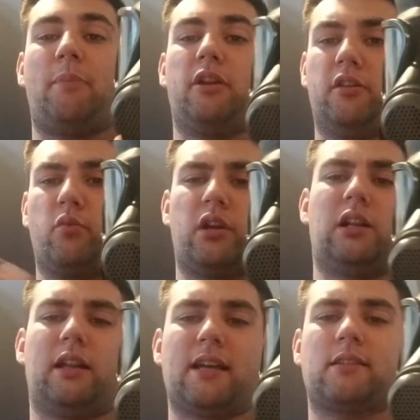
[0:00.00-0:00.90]
and they're one of the
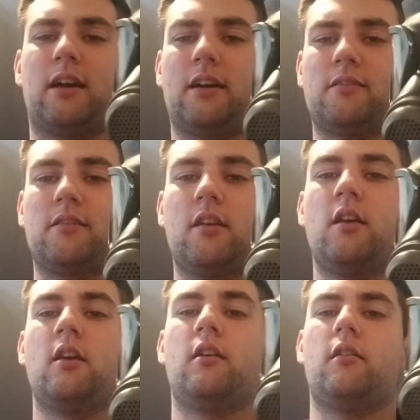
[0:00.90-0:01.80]
last guys,
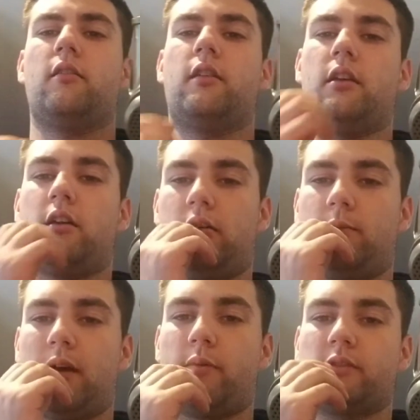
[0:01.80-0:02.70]

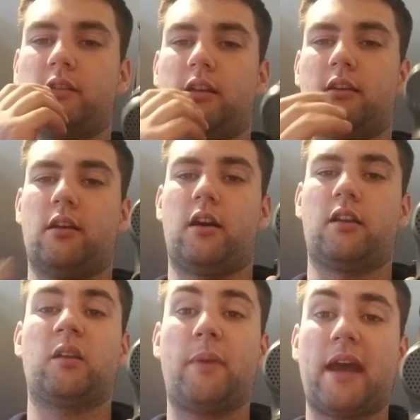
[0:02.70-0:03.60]
I would say
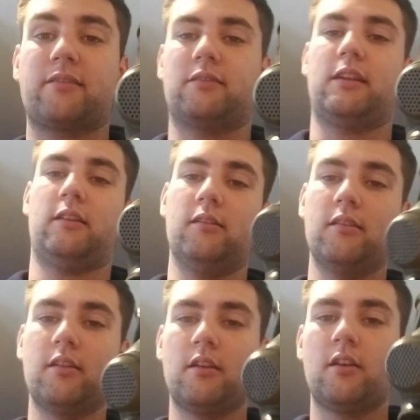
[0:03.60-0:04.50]
non-incapacitated.
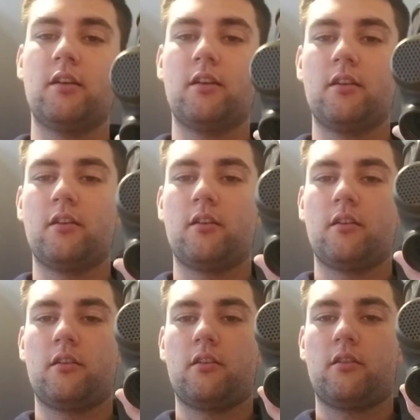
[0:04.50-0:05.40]

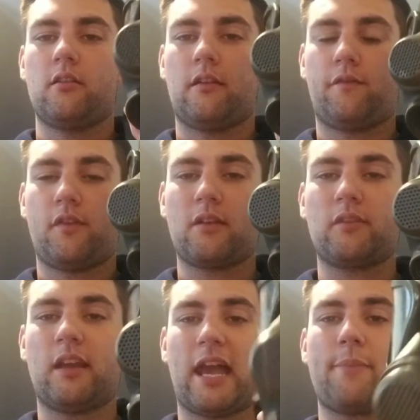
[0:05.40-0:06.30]
If
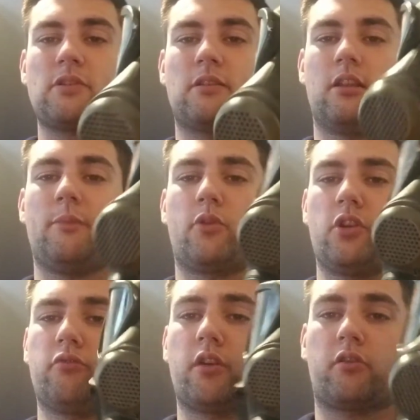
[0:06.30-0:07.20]
something happens to them or
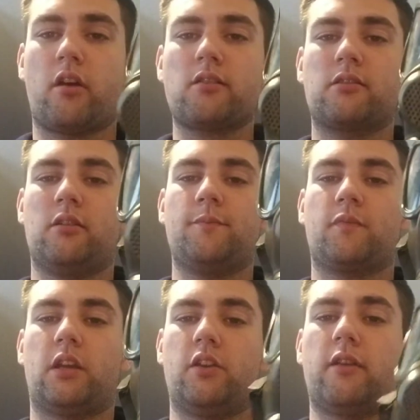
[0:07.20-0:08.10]
you run across them
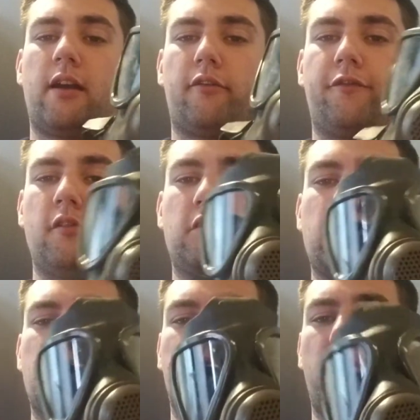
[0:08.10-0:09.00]
and you're out of
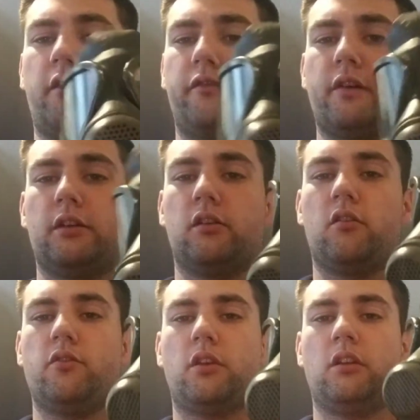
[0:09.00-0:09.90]
filters or running very low,
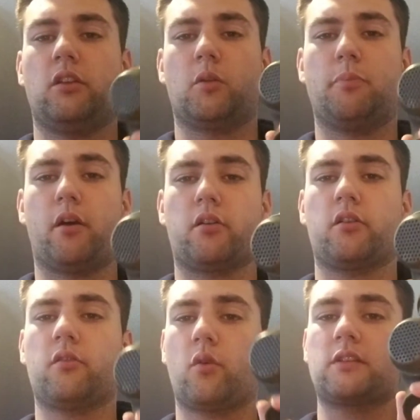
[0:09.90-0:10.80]
you can either
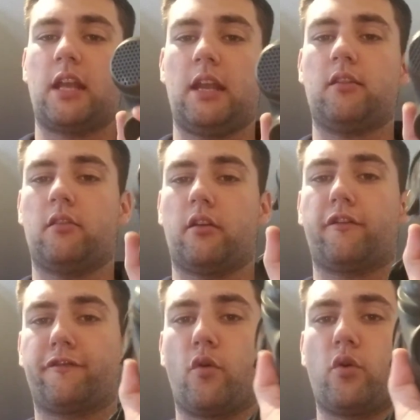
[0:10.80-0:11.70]
barter or take their
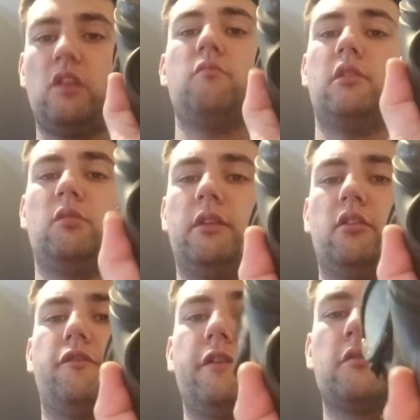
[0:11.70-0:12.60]

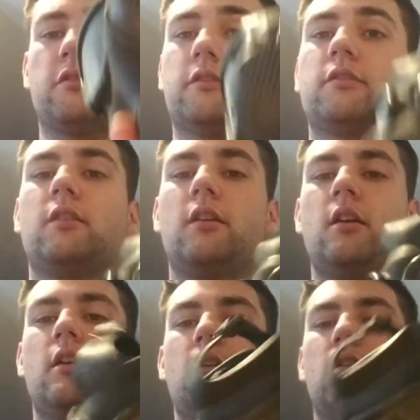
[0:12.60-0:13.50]
40mm filters.
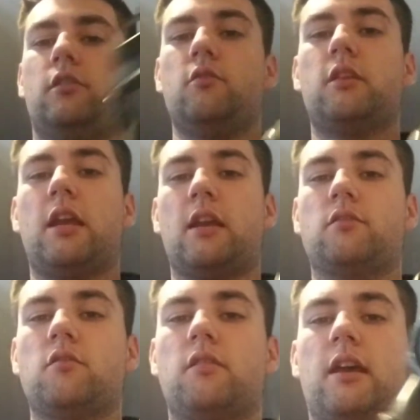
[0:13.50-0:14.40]
You can't
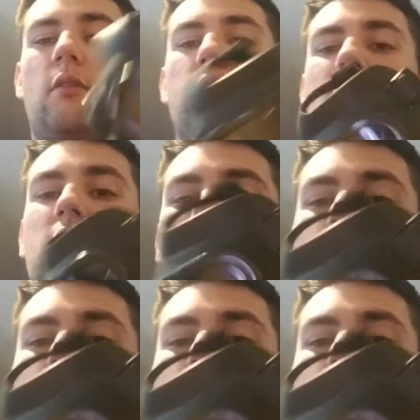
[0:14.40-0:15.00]
do that with certain